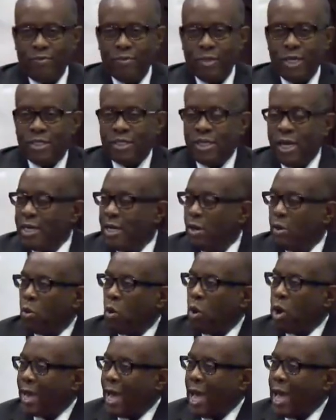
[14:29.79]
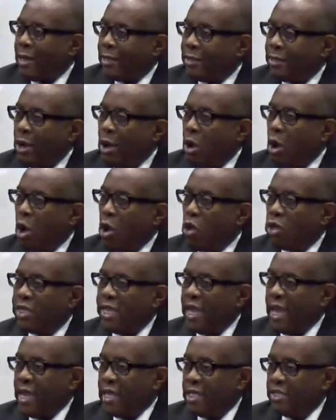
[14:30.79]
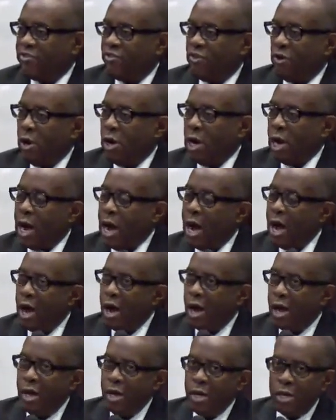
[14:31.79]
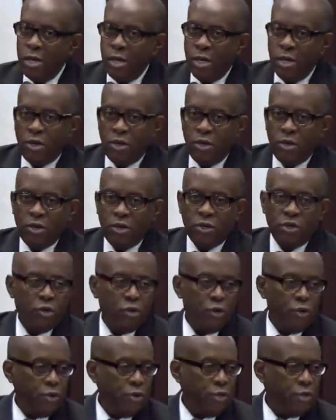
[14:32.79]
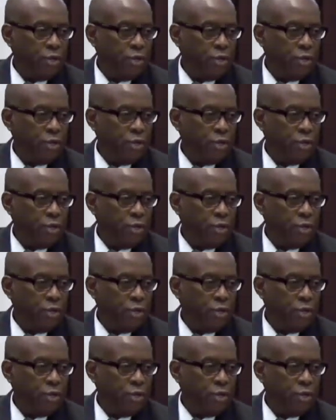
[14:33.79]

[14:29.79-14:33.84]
He's going to work out all things for our good